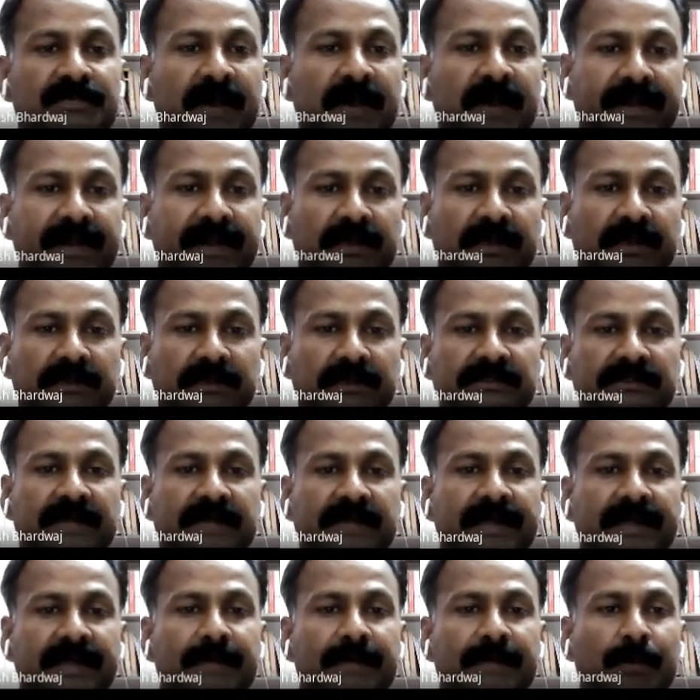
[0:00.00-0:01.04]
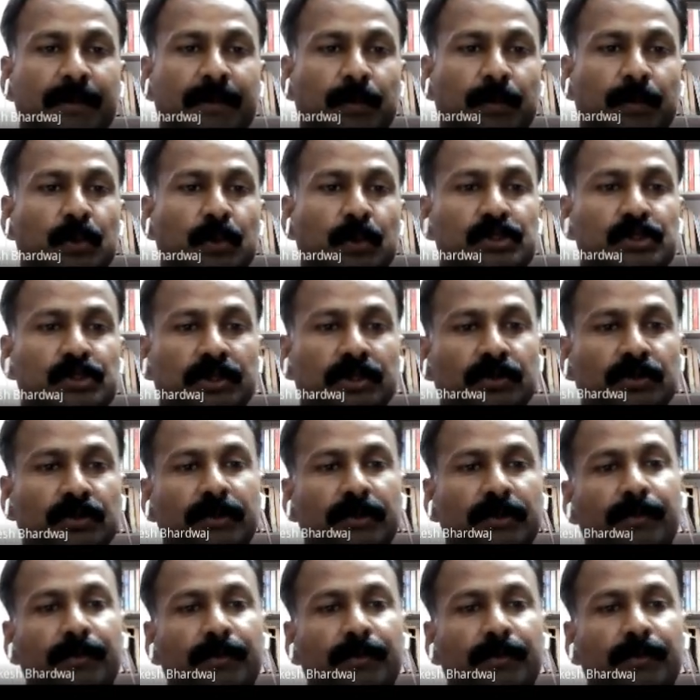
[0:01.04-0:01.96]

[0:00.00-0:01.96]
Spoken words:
particles is directly proportional to the